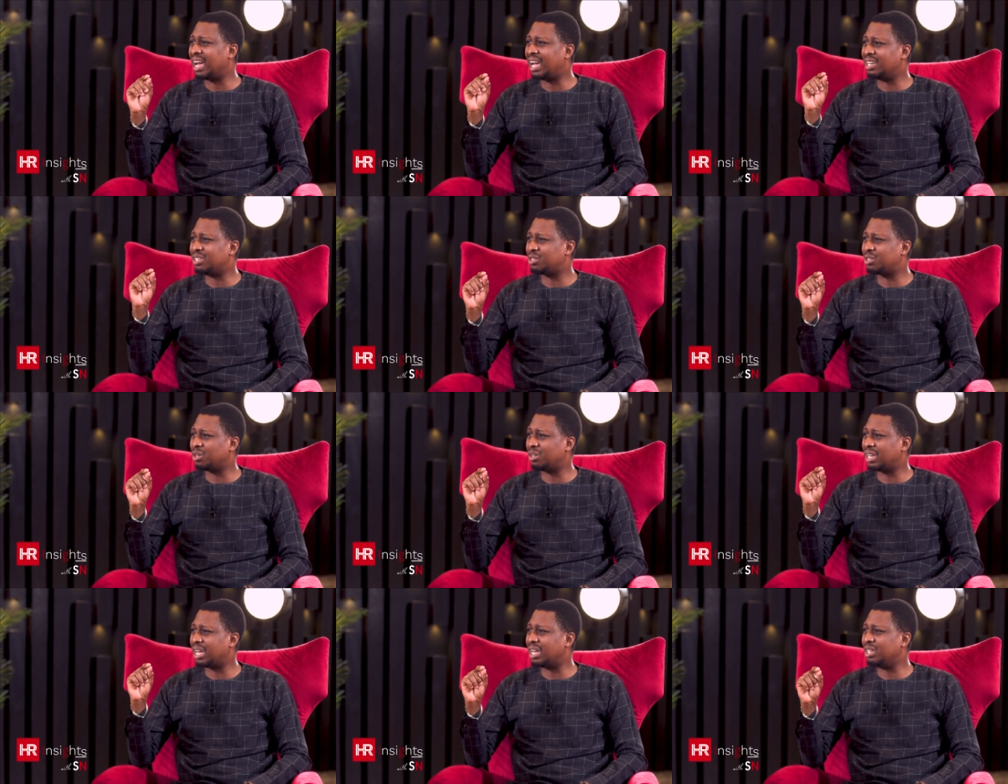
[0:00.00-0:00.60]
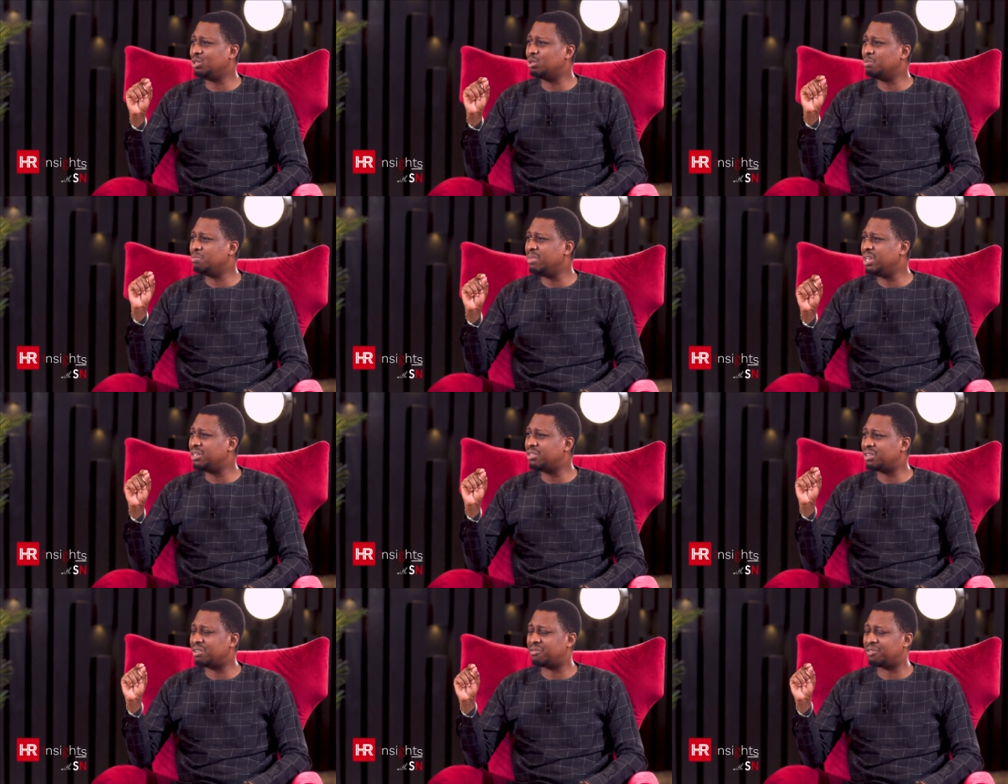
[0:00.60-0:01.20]
I saw that you
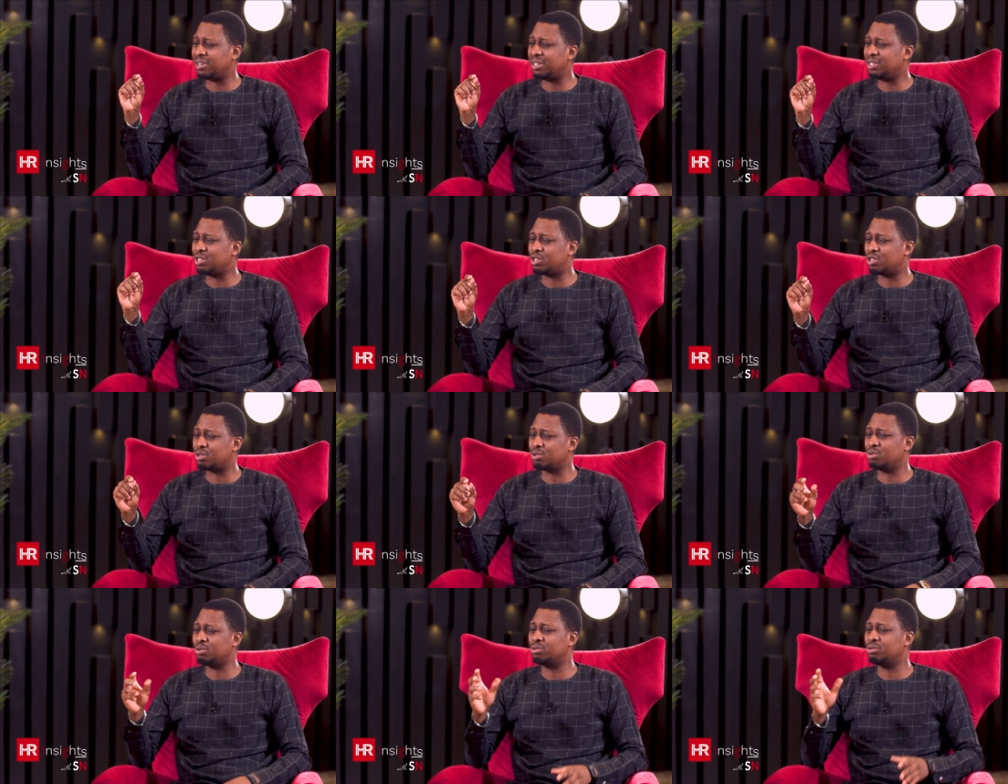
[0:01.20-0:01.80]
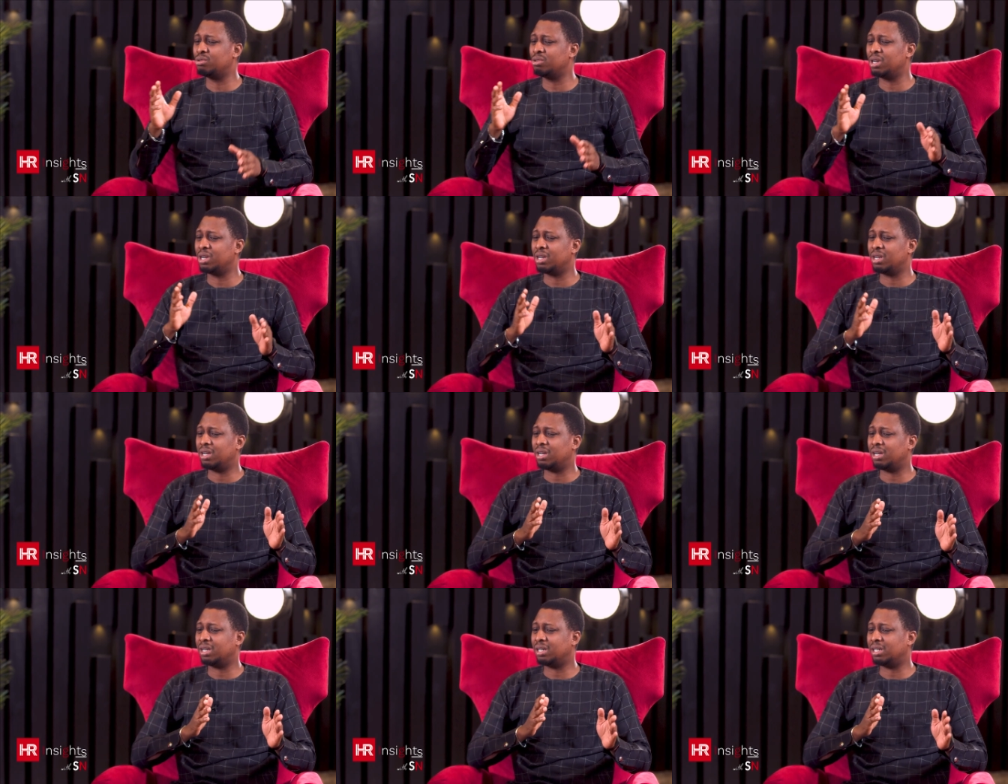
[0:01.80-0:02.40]
made reference to
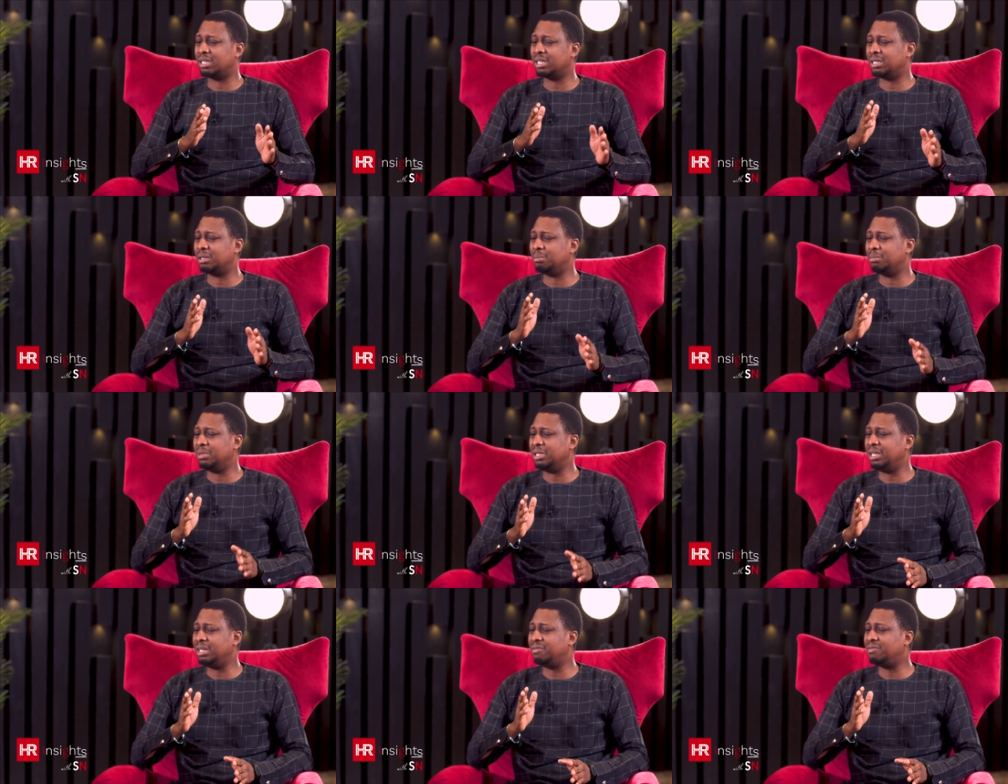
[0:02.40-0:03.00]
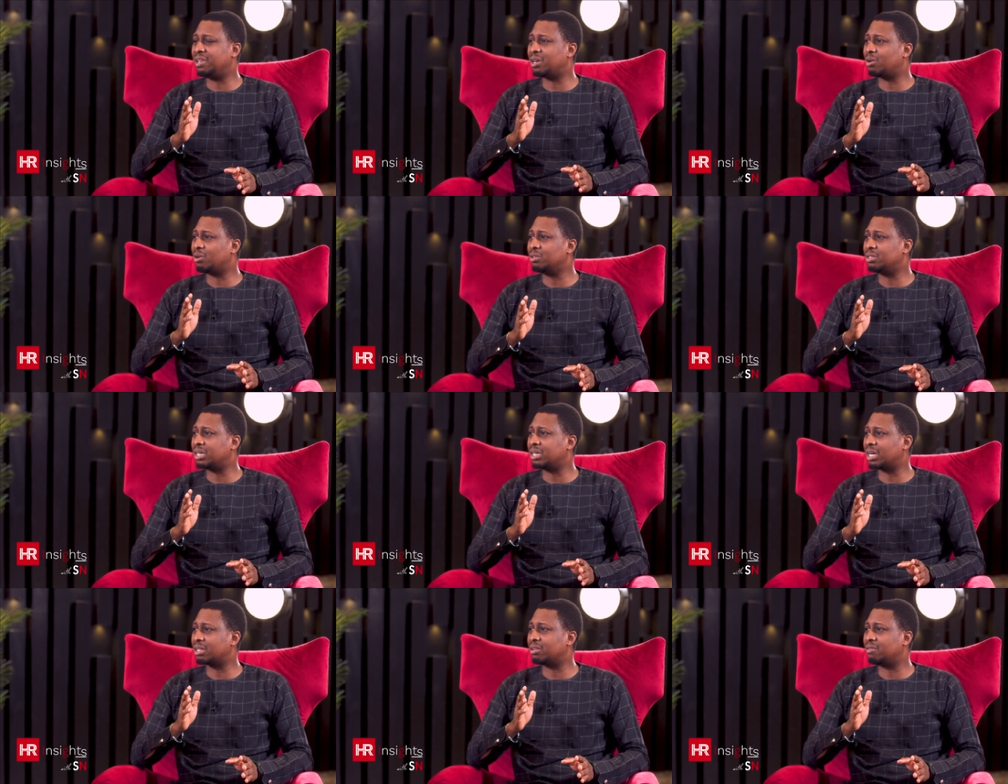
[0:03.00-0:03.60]
if the
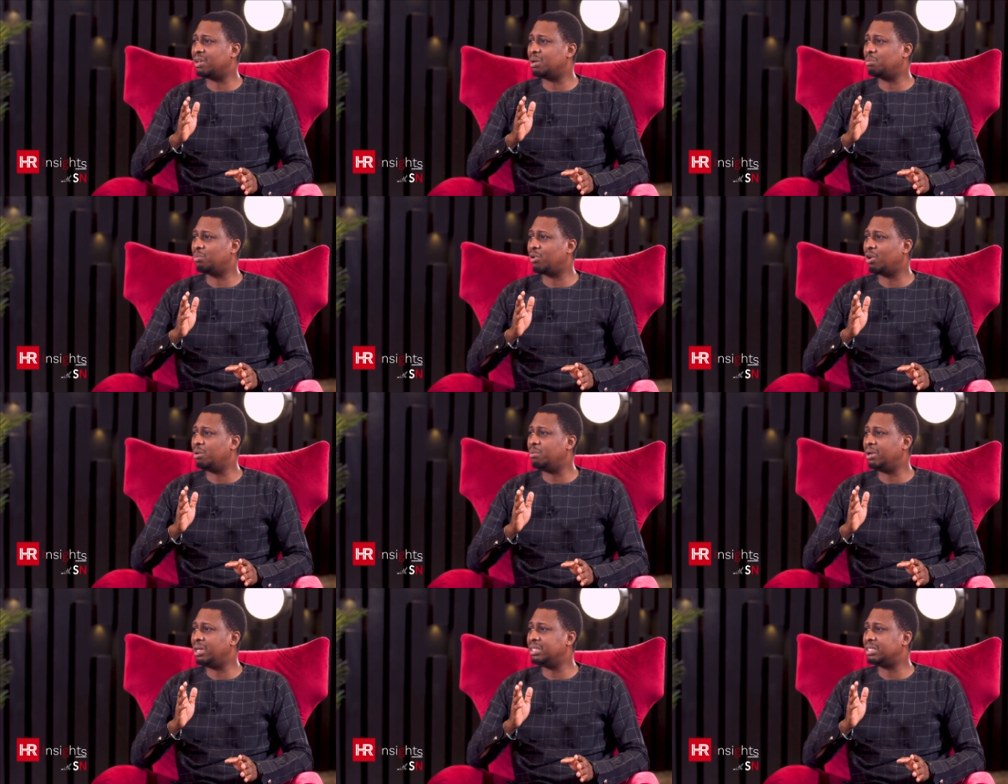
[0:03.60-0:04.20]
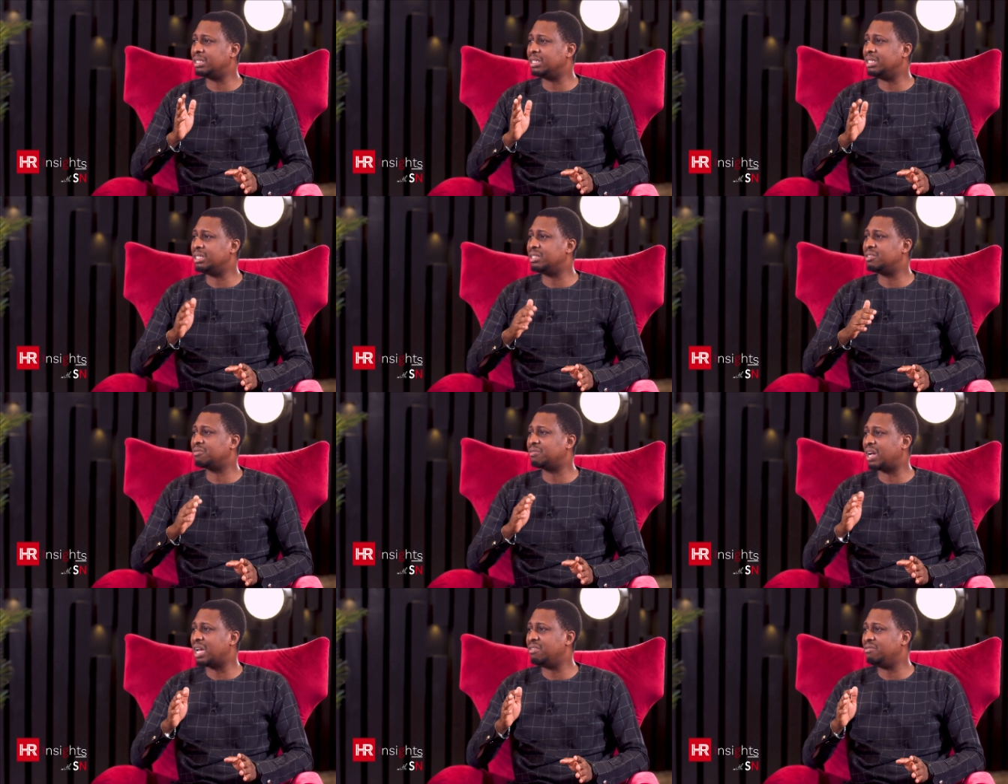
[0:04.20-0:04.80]
contract of employment
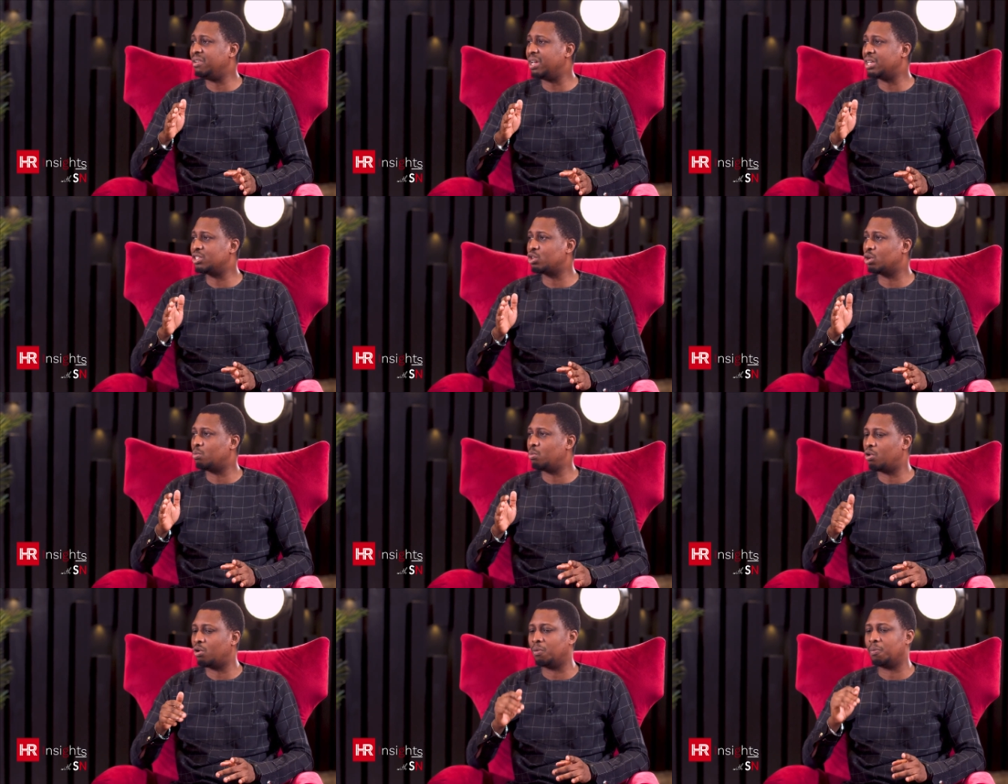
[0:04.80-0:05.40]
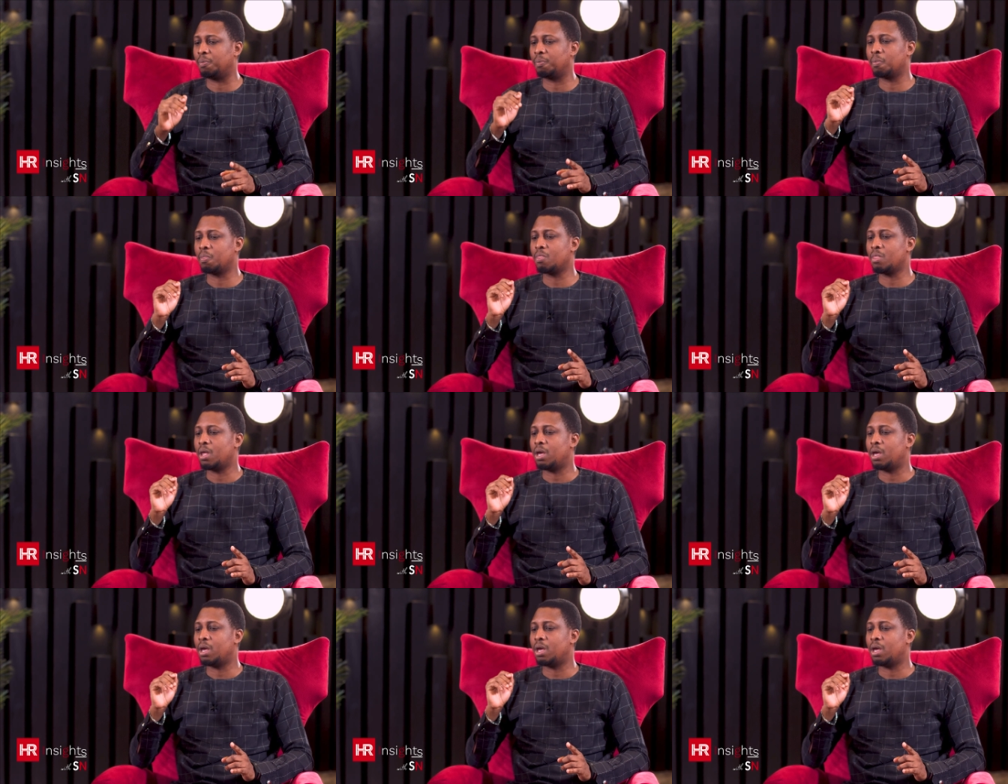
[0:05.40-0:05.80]
is 5 years or more.